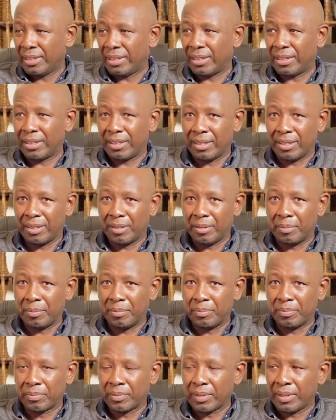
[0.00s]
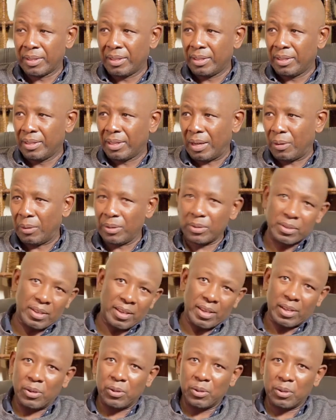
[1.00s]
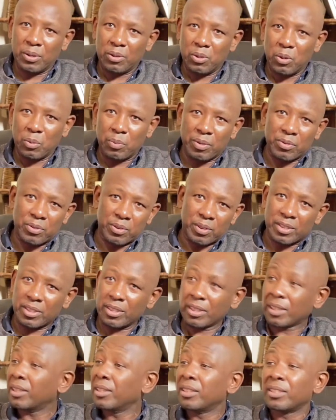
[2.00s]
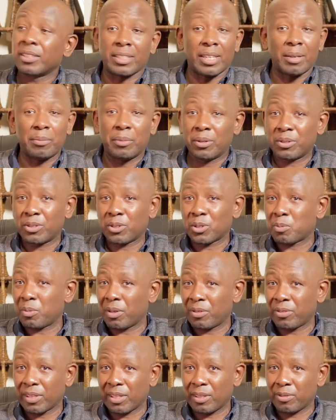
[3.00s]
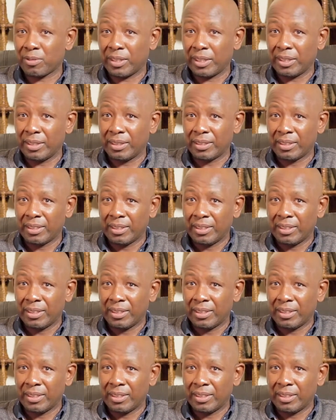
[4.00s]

Um, I went to the other door, opened for the chick. She came out. She was perfectly fine.